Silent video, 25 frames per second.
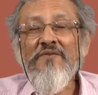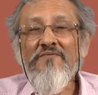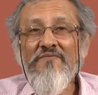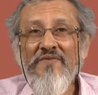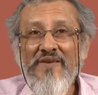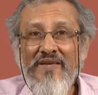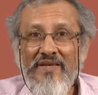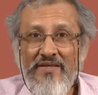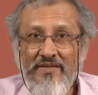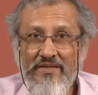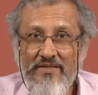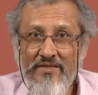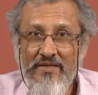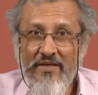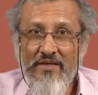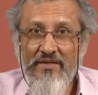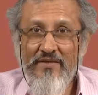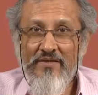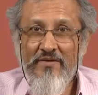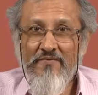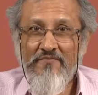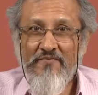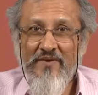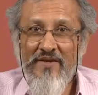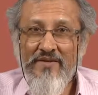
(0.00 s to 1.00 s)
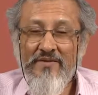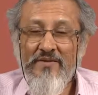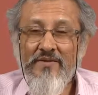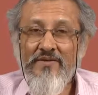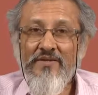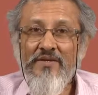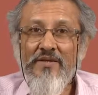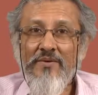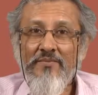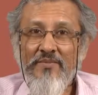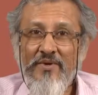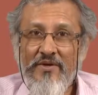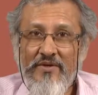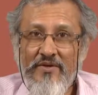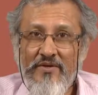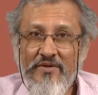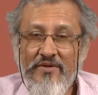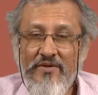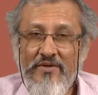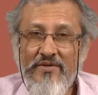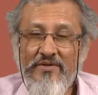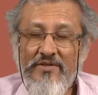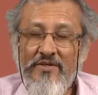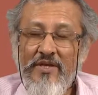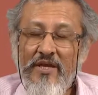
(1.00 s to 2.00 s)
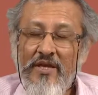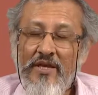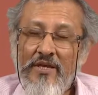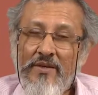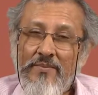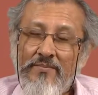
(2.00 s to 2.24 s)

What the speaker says: events that affected the Americas